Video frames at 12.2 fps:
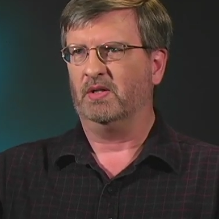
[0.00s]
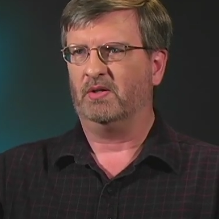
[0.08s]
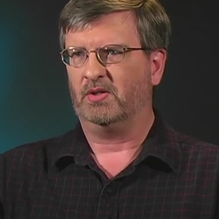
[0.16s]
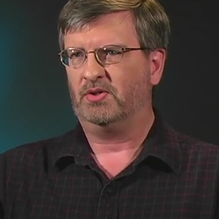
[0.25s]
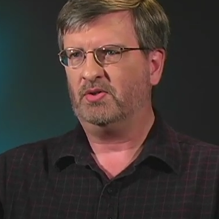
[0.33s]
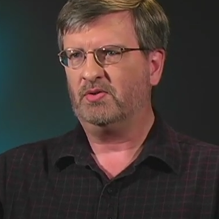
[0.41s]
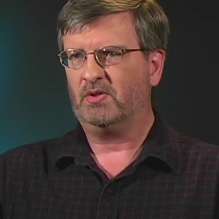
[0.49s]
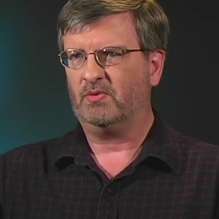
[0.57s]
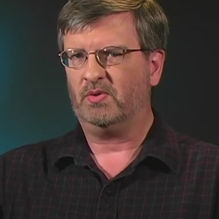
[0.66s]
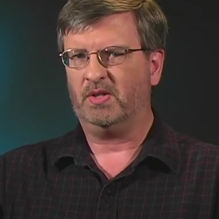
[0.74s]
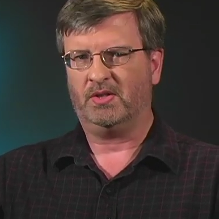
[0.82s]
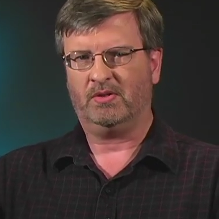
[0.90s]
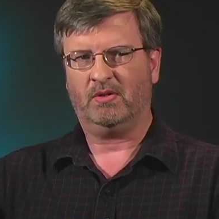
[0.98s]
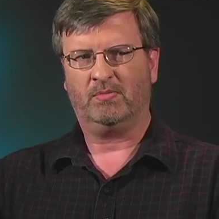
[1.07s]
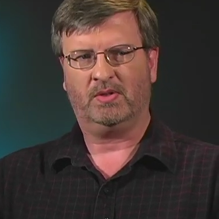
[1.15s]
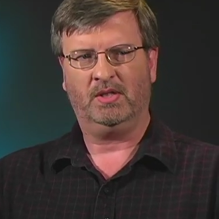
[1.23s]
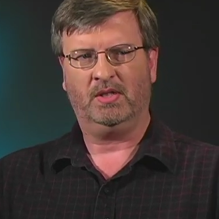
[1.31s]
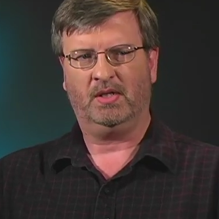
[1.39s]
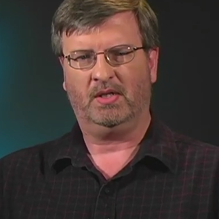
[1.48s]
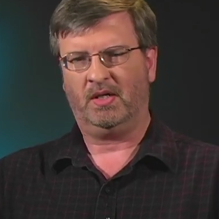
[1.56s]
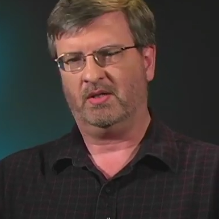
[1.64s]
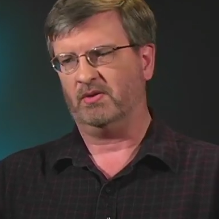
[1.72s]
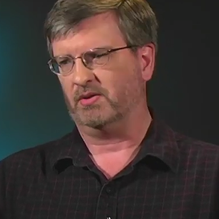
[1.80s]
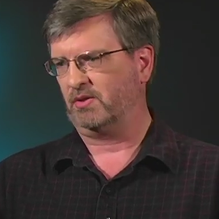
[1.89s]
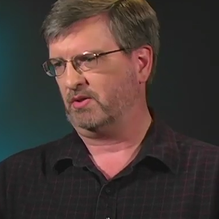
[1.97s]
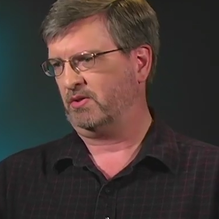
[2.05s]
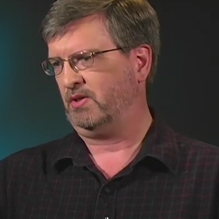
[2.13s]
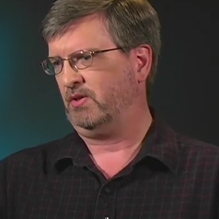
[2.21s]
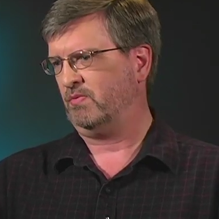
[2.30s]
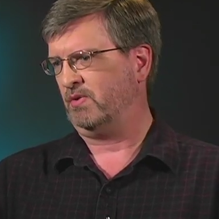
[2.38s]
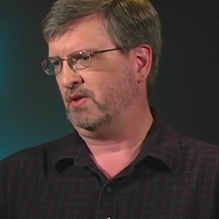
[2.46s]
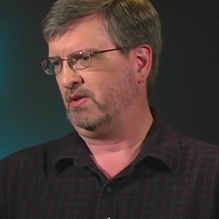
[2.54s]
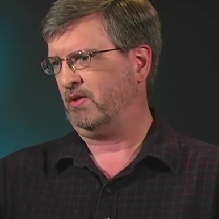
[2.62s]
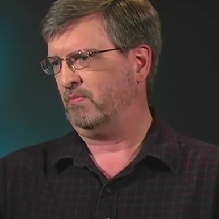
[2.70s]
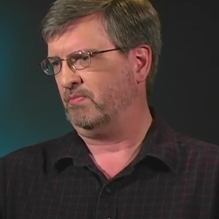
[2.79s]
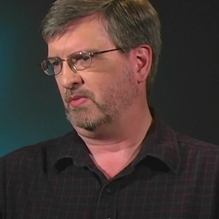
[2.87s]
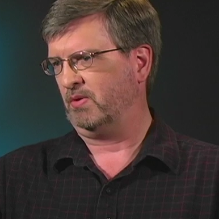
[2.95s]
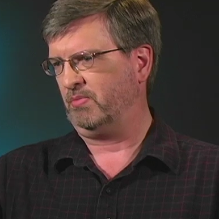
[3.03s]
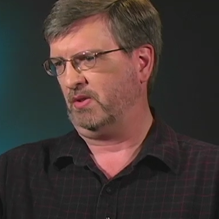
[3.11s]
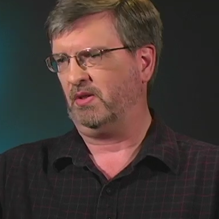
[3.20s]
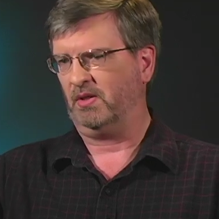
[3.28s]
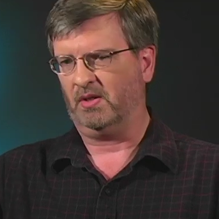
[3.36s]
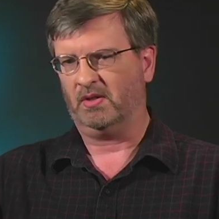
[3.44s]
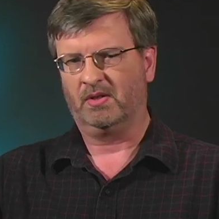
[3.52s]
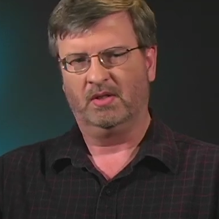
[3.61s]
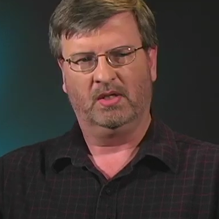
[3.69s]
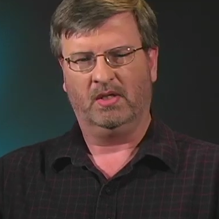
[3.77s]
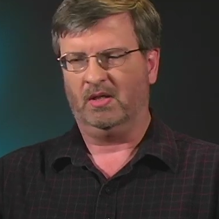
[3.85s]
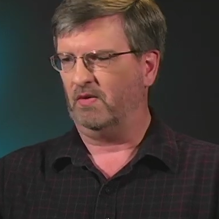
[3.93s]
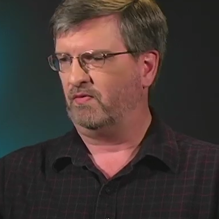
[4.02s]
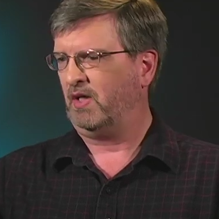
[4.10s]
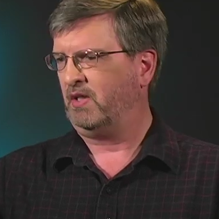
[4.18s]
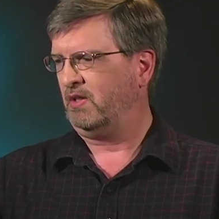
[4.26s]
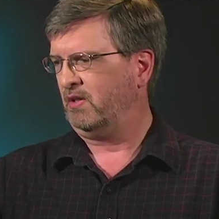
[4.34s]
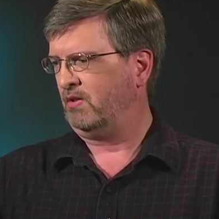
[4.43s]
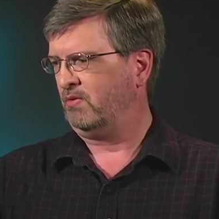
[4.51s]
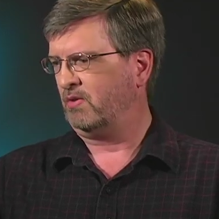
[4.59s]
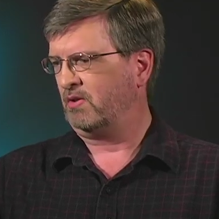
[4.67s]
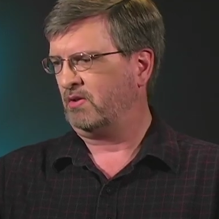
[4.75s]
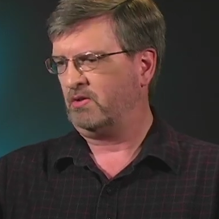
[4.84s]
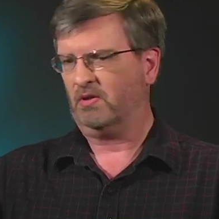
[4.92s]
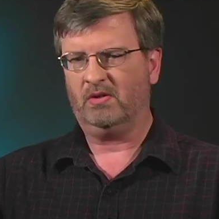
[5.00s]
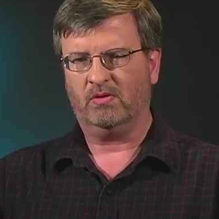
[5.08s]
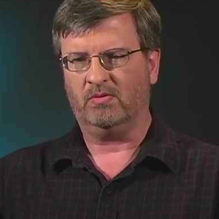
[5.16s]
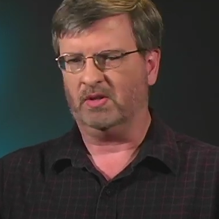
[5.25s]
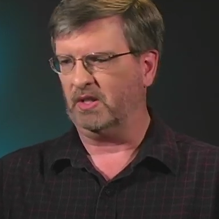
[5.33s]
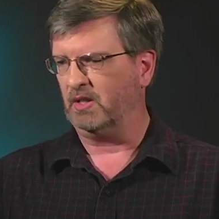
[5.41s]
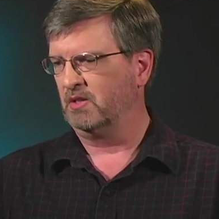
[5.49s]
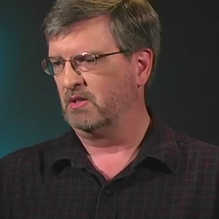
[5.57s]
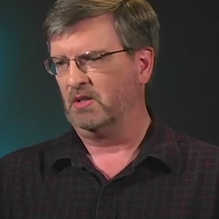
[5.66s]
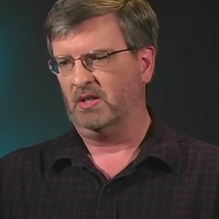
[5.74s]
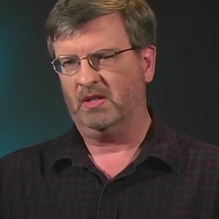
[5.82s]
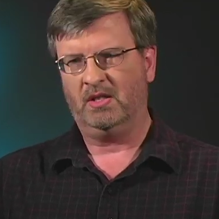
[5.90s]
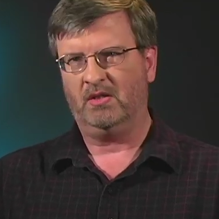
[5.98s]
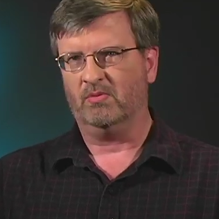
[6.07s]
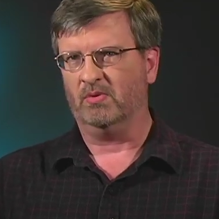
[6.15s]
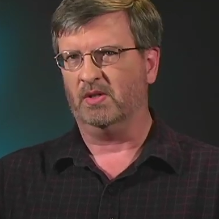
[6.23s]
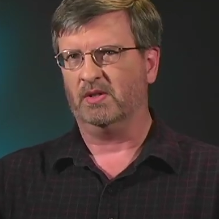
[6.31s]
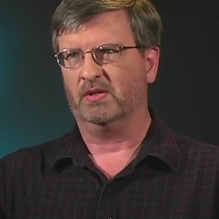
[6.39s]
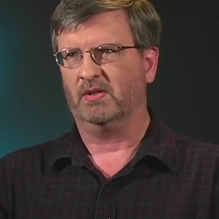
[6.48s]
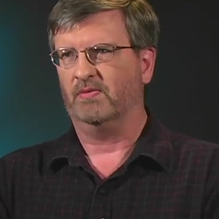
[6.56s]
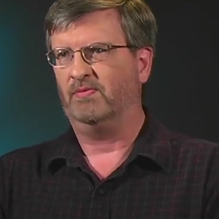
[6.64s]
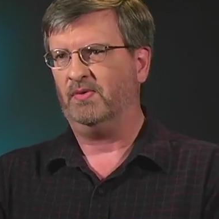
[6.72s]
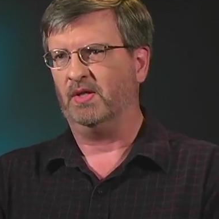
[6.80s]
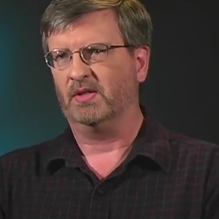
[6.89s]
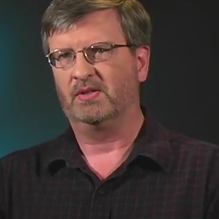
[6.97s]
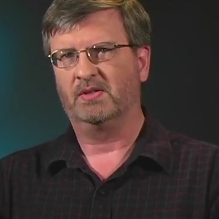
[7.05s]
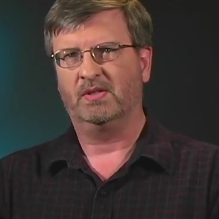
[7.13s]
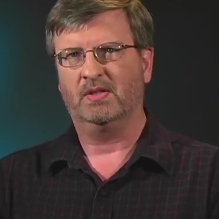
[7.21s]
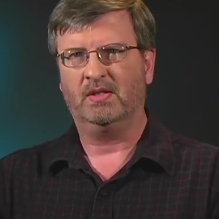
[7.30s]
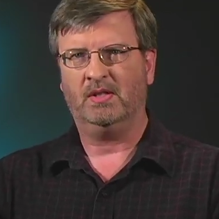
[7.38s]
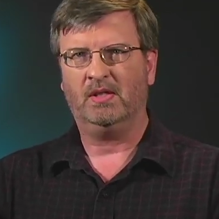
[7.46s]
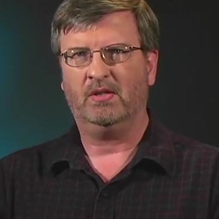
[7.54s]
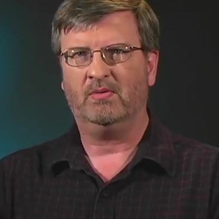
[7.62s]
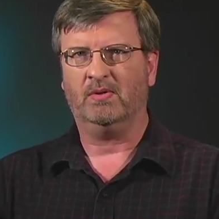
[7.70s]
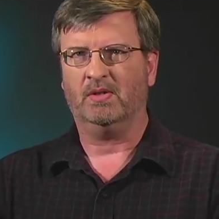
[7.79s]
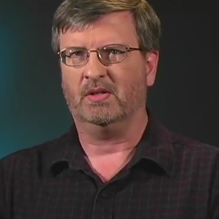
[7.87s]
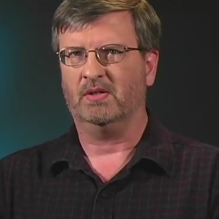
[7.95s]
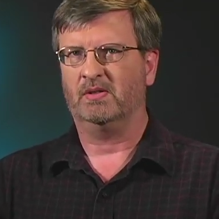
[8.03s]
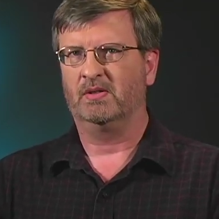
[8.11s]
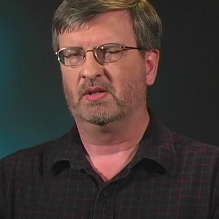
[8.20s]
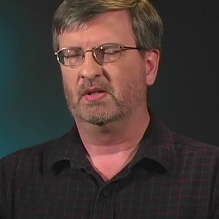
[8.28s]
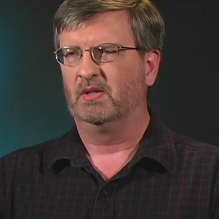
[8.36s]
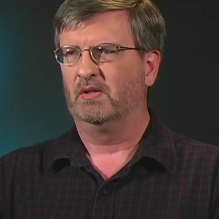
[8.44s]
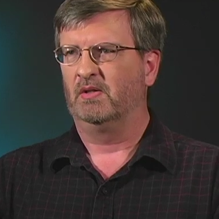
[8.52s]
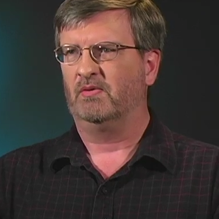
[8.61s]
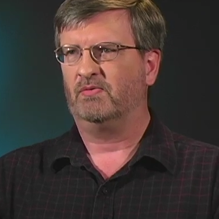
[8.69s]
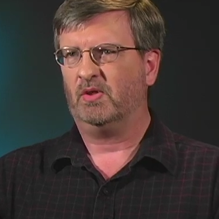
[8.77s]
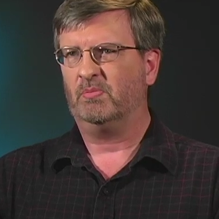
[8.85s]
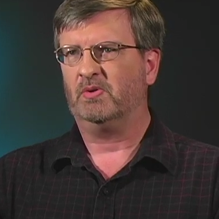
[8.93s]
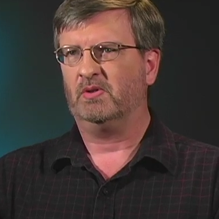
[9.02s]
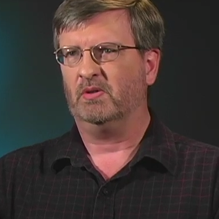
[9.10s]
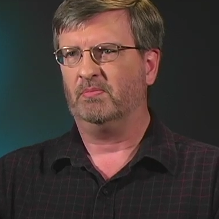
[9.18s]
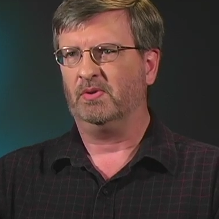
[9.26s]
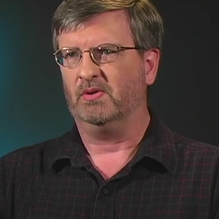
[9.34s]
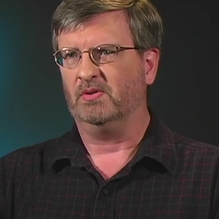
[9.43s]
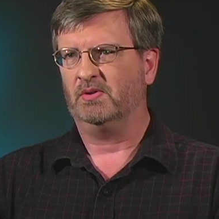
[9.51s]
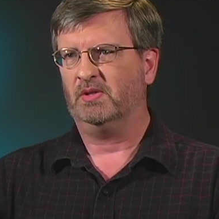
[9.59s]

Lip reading: Her children wanted something else. She wanted them to be this. And if they didn't do it her way, it was the fist. It was verbal abuse.